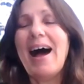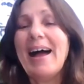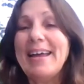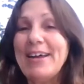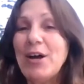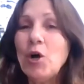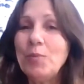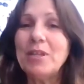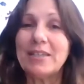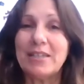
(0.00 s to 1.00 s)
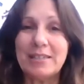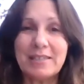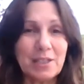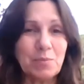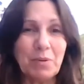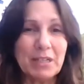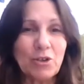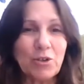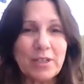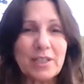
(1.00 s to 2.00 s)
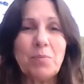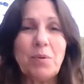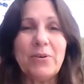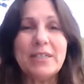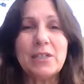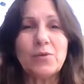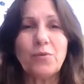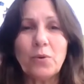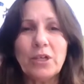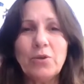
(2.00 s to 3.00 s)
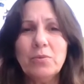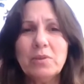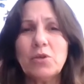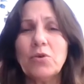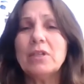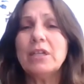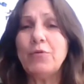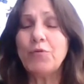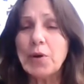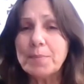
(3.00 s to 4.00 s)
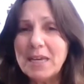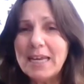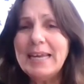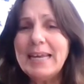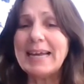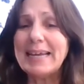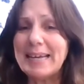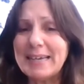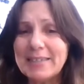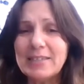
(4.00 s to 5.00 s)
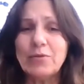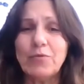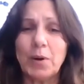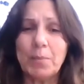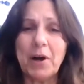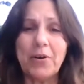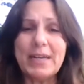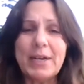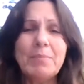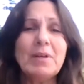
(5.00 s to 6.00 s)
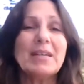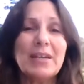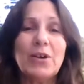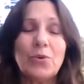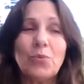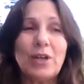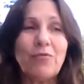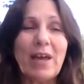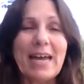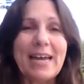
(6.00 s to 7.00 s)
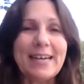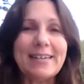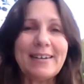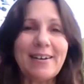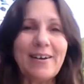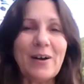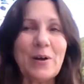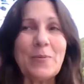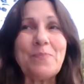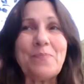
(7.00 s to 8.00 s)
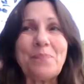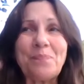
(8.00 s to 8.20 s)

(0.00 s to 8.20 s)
I hope that this has been a good experience for you. Certainly for me and for Maryam, we've had a